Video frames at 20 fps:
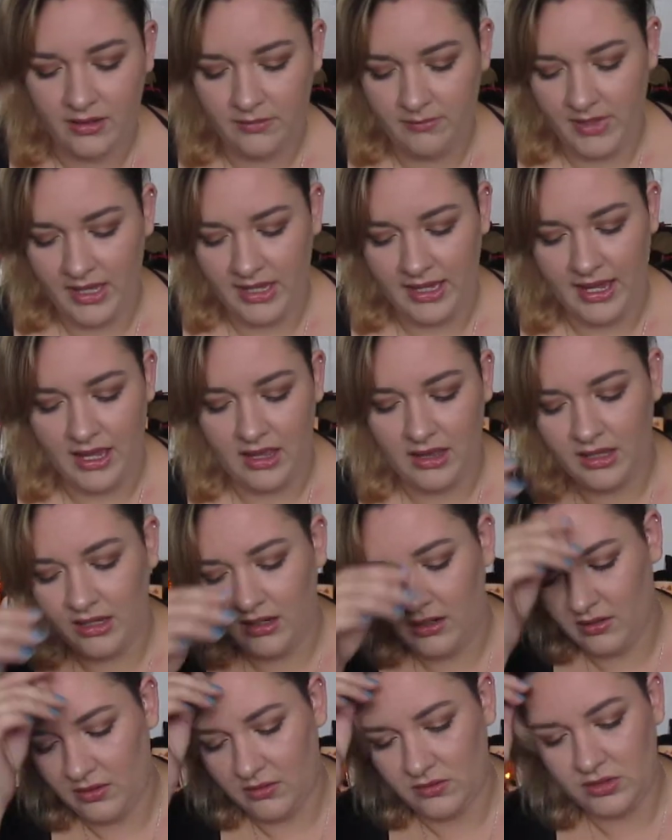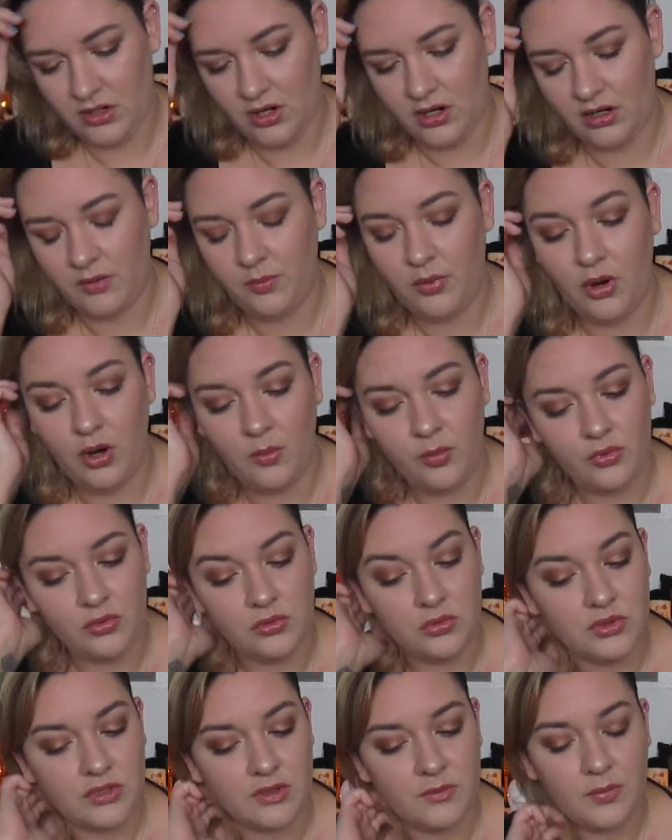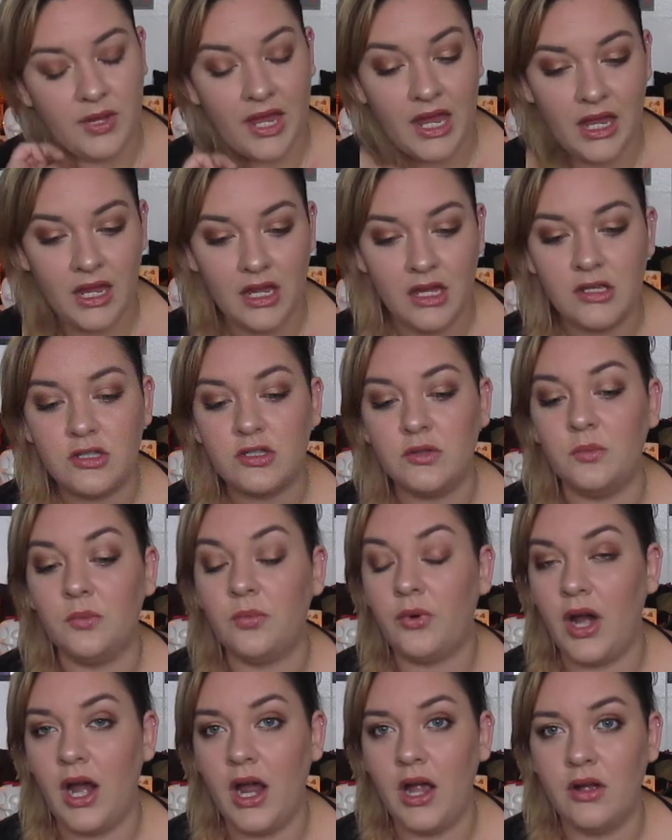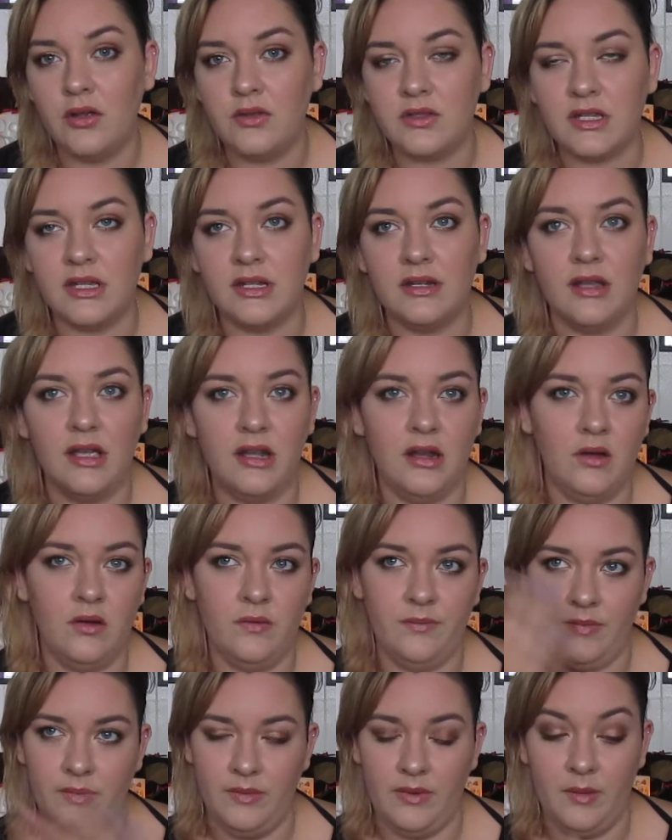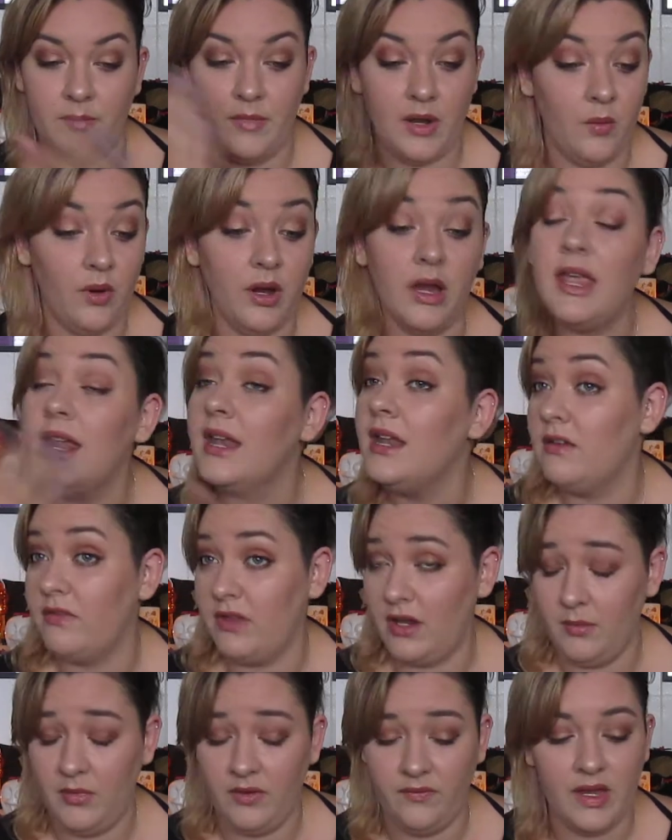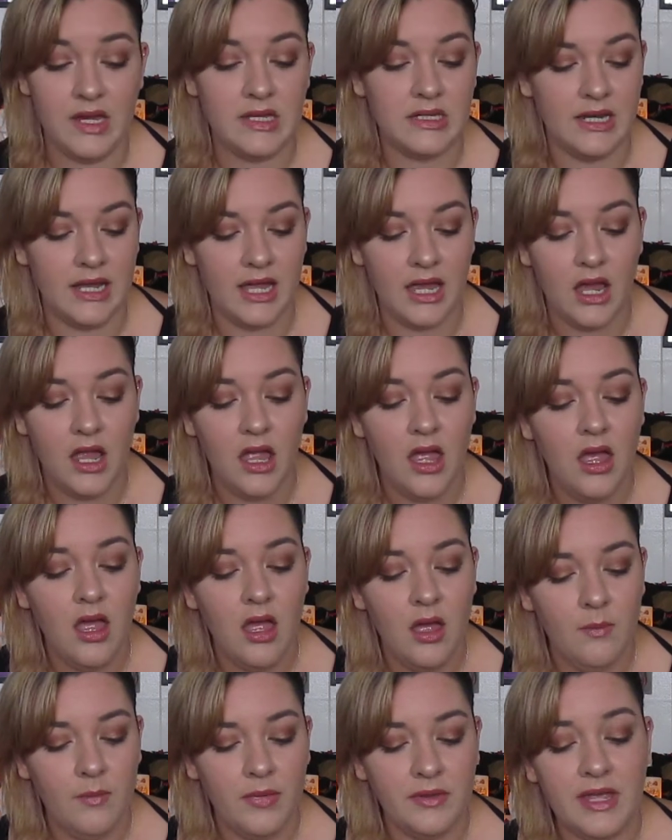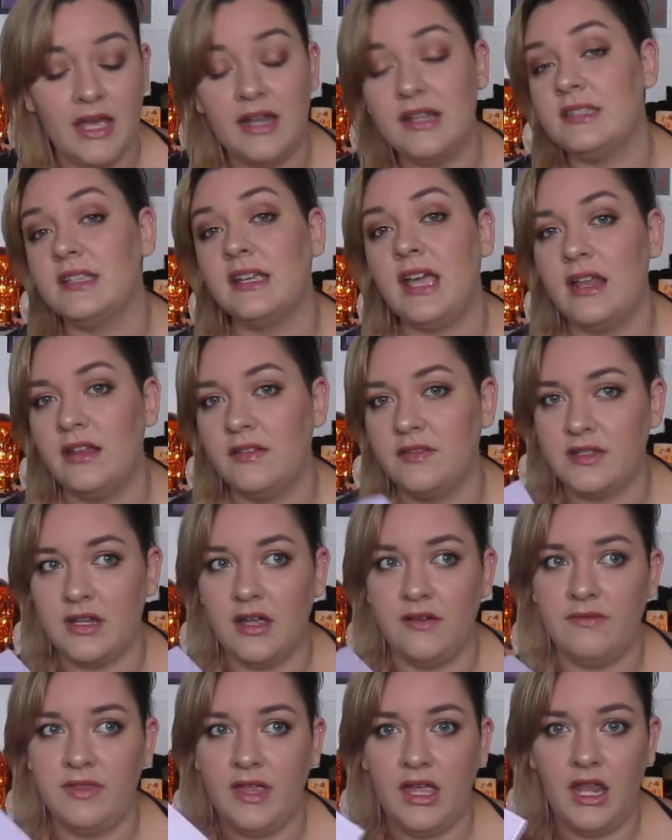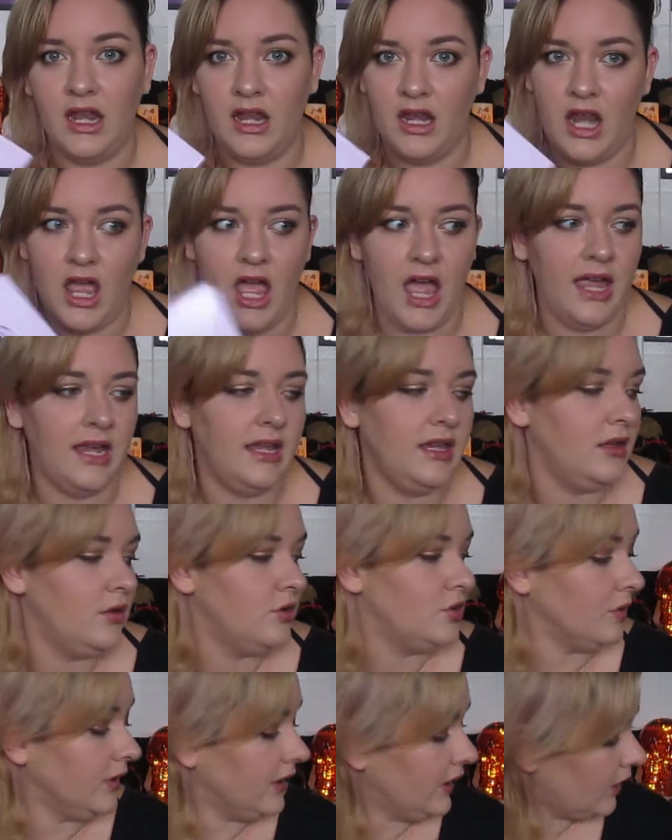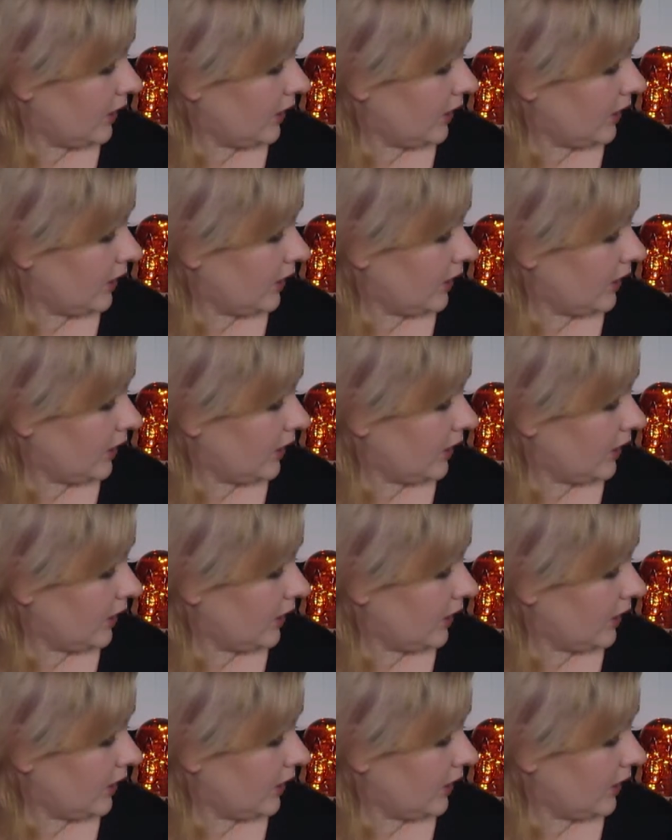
up my alley. You know, dark purples and pinks and browns, and I know I'm not wearing any of that on my face today, but that is the kind of stuff that I usually